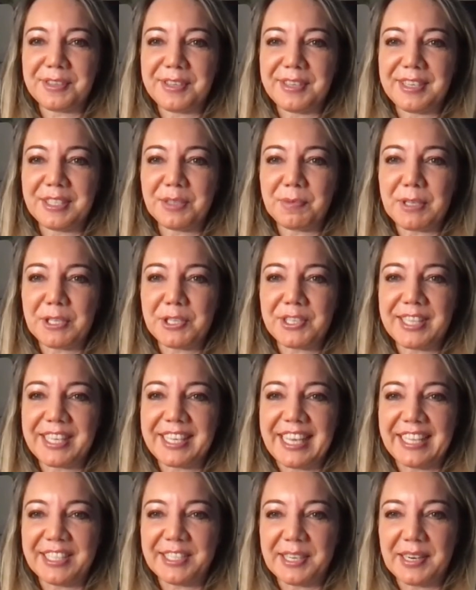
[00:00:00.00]
especially
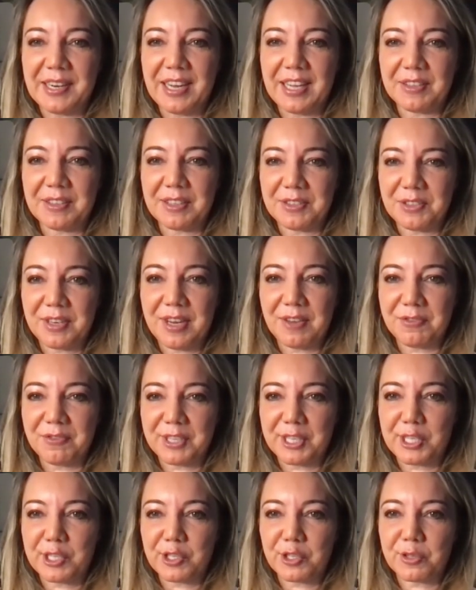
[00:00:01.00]
get around the
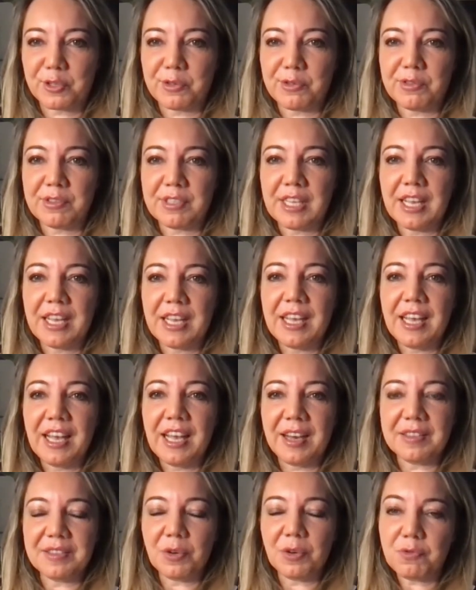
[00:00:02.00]
traffic issues.
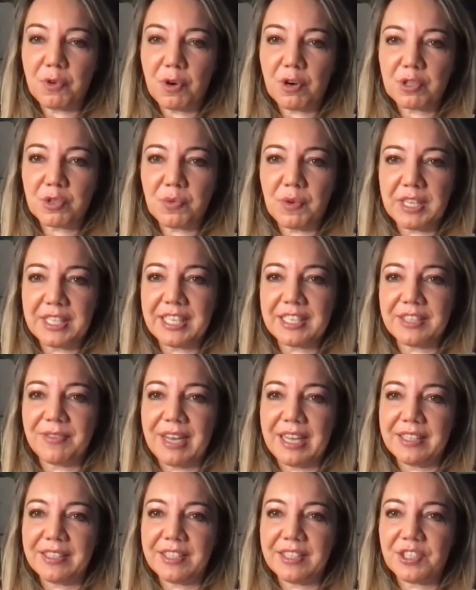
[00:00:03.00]
And of course, one
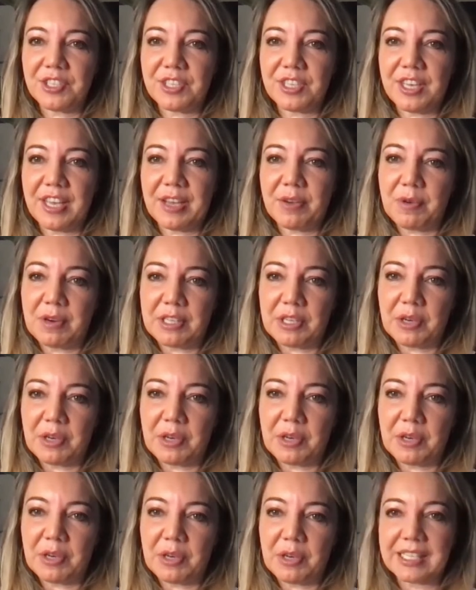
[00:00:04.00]
advantage
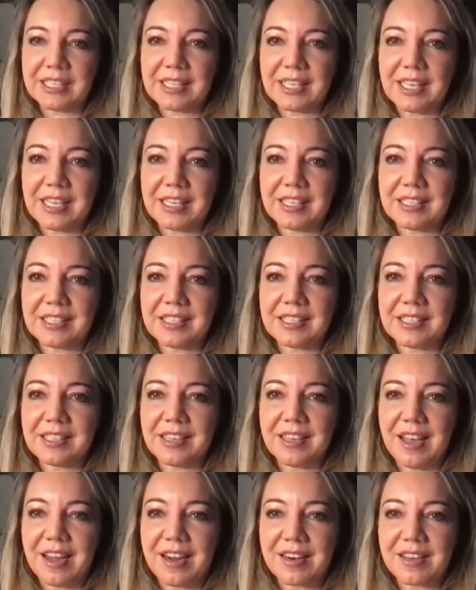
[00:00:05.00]
A101 has, as
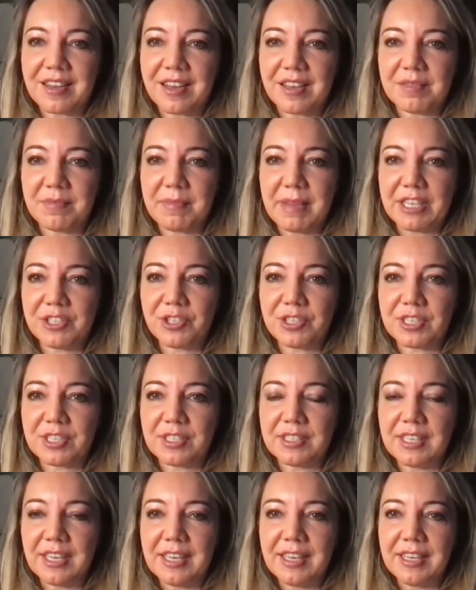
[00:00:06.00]
Erkan
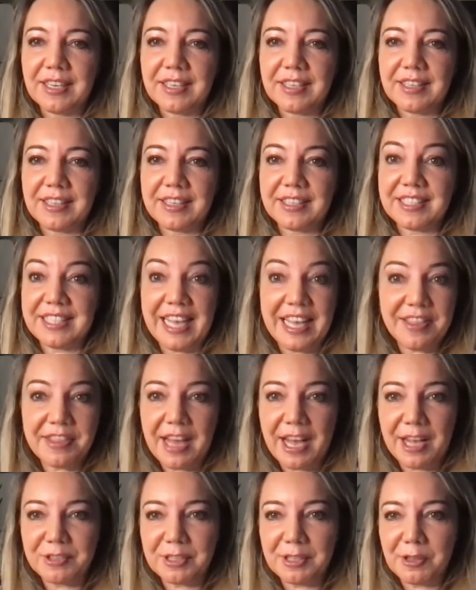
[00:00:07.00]
mentioned, there are
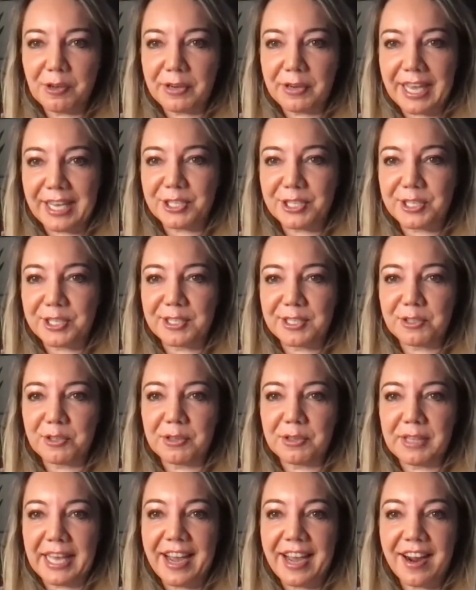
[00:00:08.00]
10,000 locations,
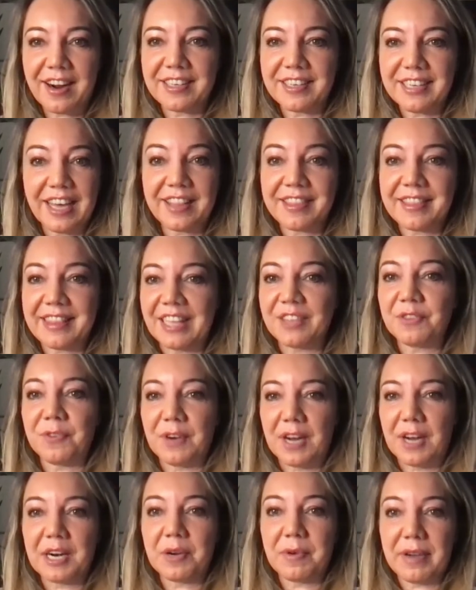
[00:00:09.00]
so they are not that
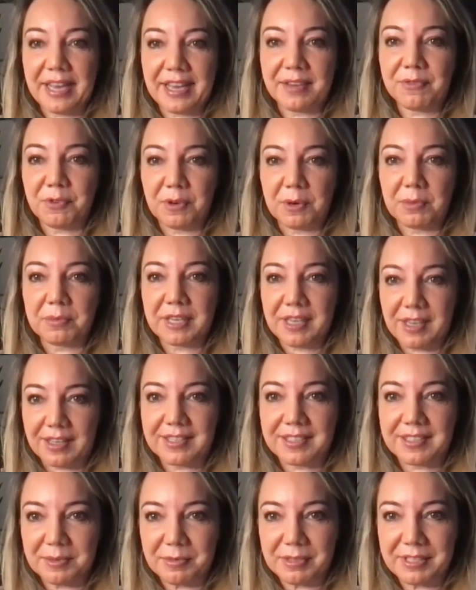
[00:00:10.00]
far away from the
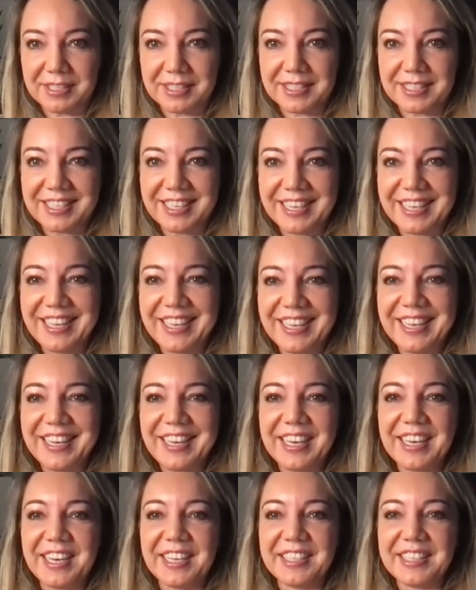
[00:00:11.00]
customers.
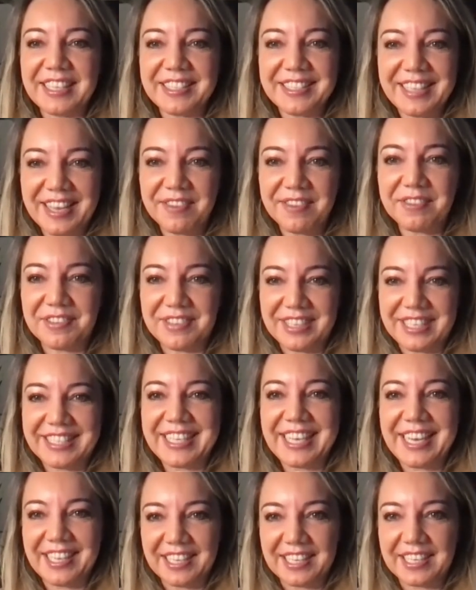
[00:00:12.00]
Not every
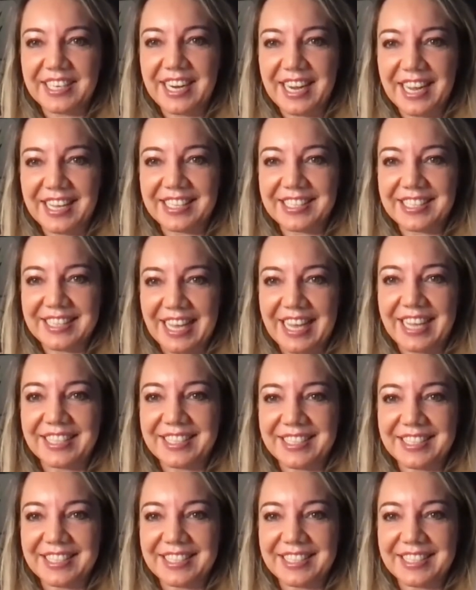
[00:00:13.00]
retailer has that